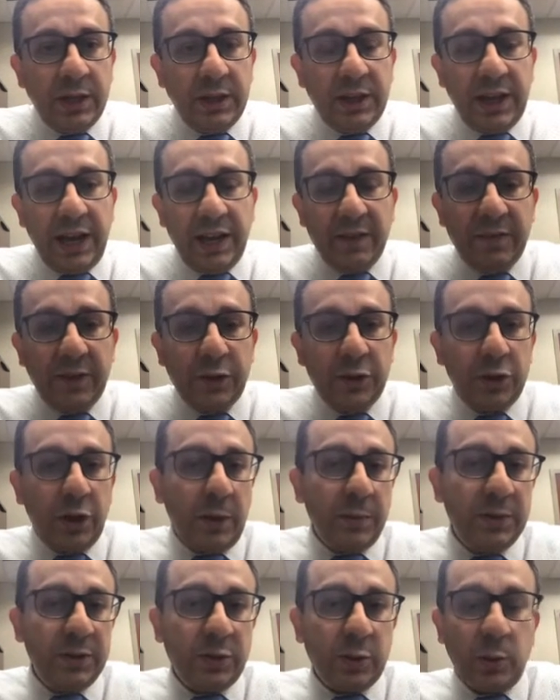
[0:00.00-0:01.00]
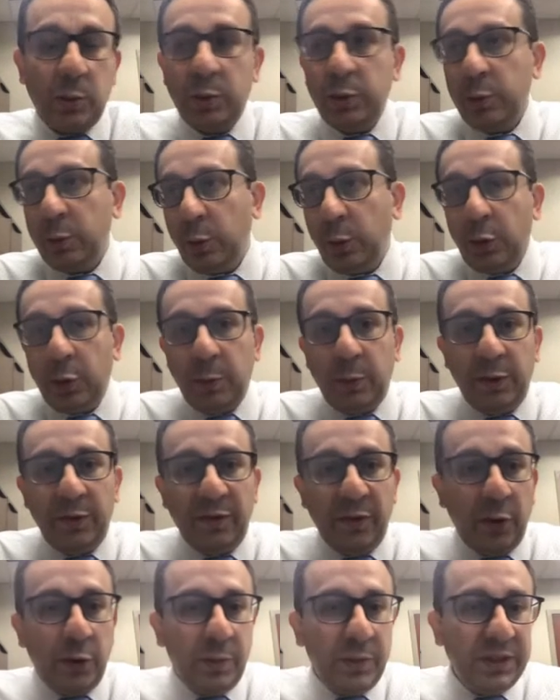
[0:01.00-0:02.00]
they have a drop in school or work
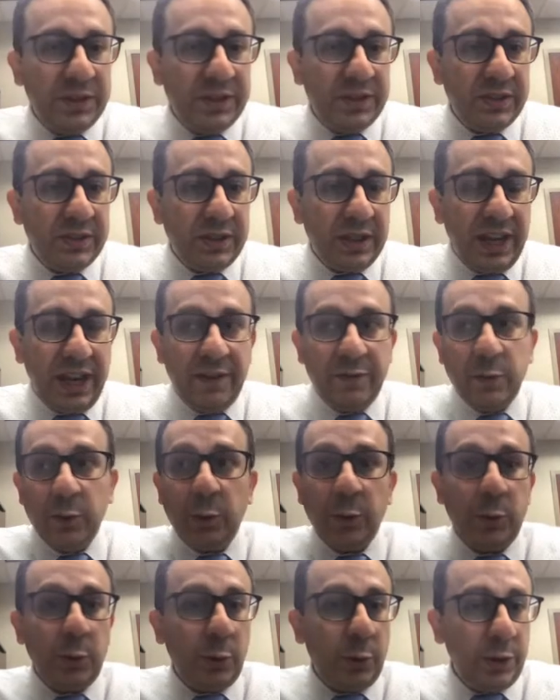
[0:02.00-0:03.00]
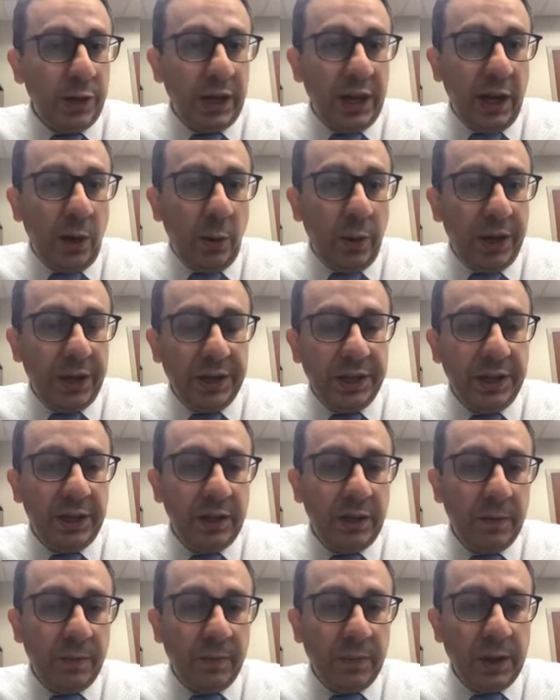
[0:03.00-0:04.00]
performance, they have nocturnal
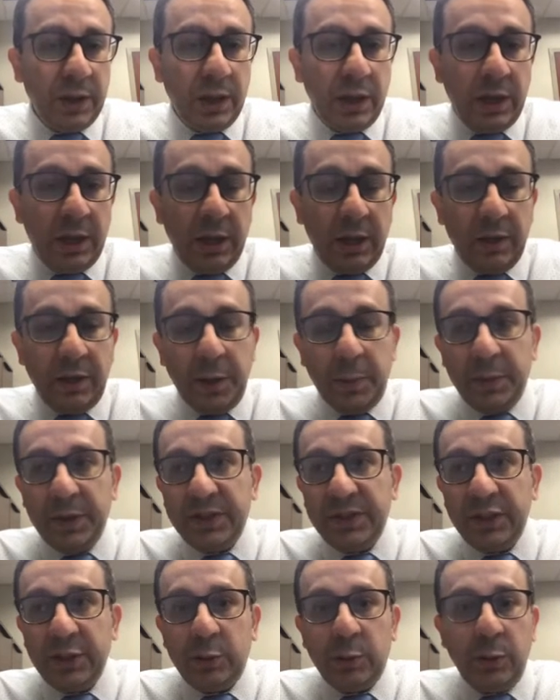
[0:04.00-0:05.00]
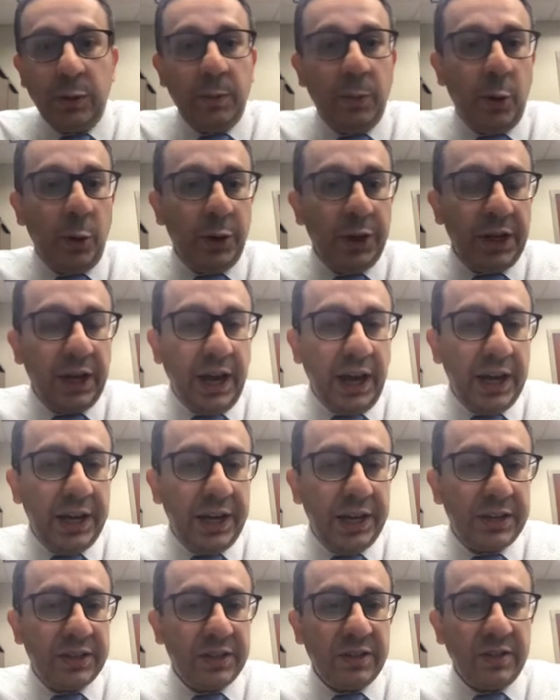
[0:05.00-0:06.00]
awakening, they present with morning
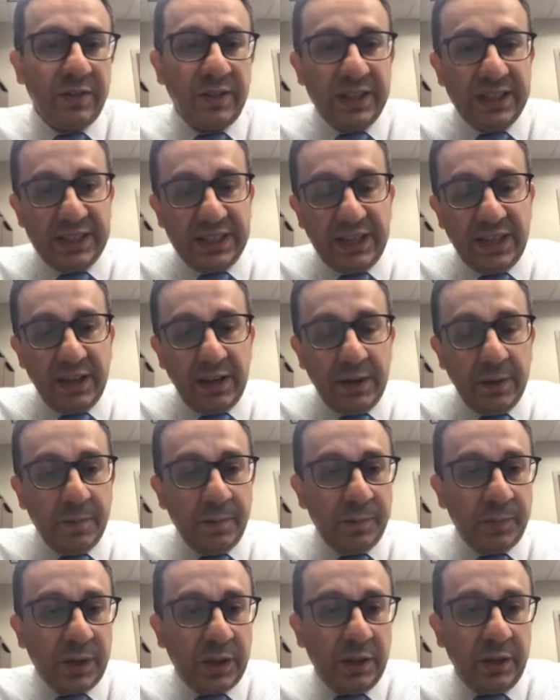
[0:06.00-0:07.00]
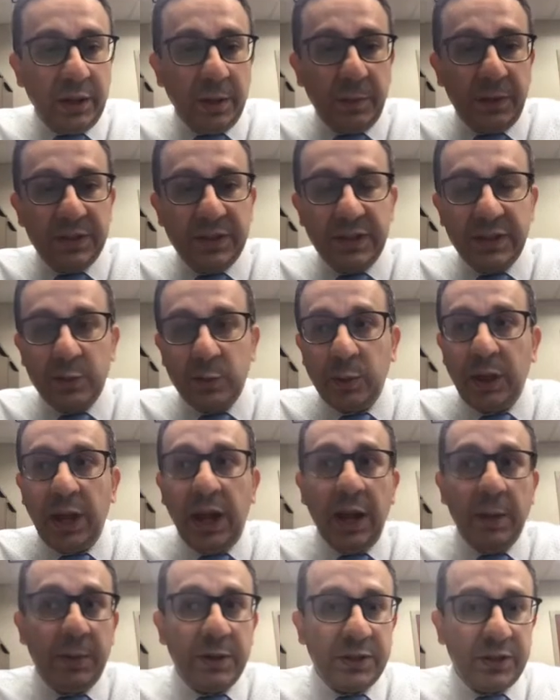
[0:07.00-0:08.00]
headaches, fatigue, they present with
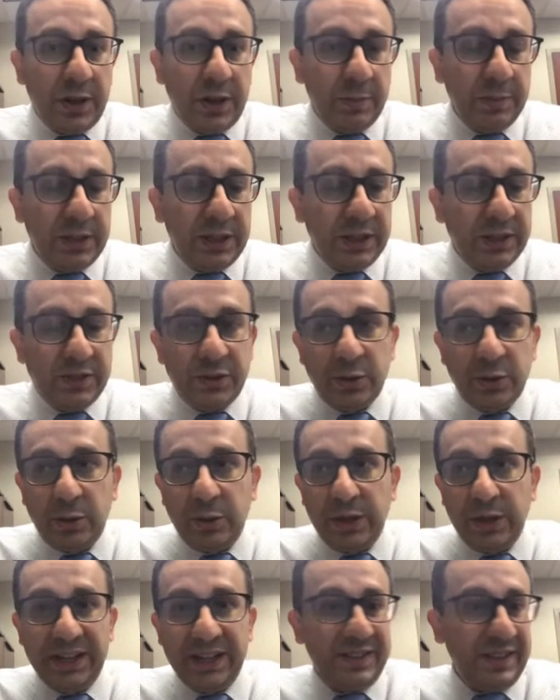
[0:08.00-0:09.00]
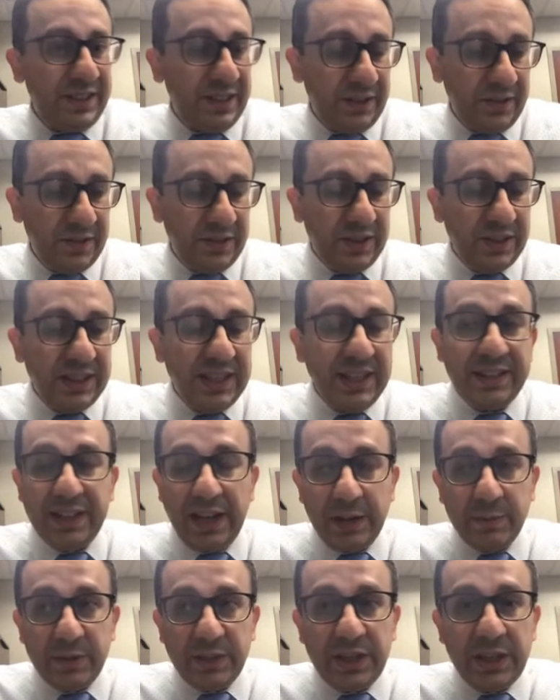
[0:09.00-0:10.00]
hypersomnolence or excessive
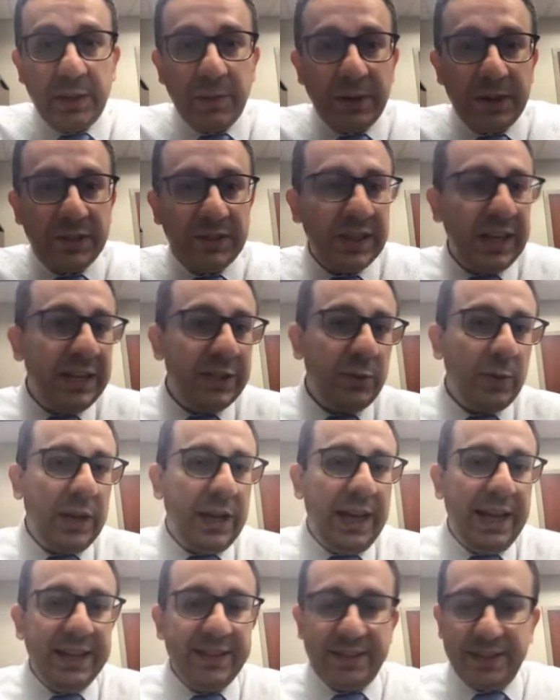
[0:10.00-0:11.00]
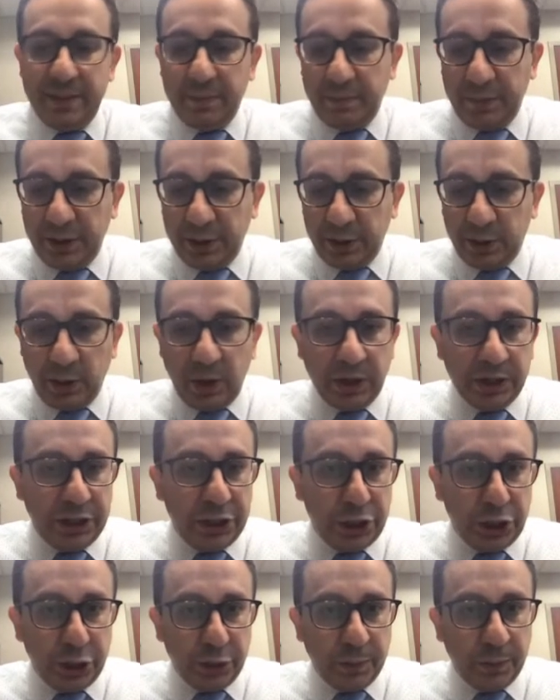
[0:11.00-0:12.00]
daytime sleepiness, as well as impaired
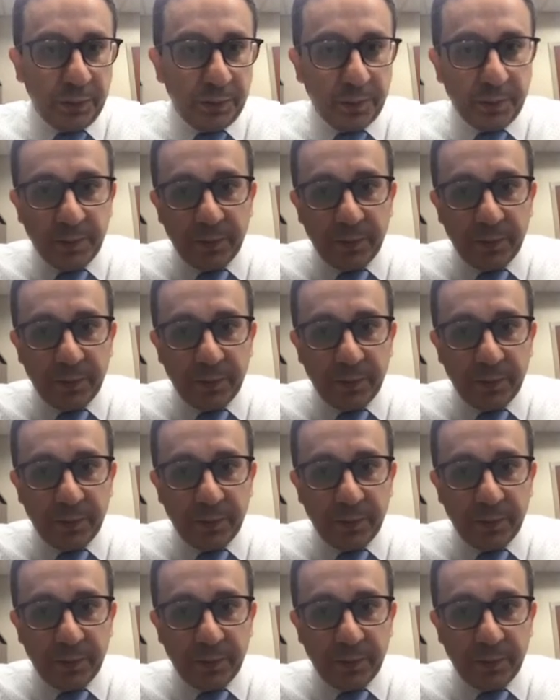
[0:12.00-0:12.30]
cognition.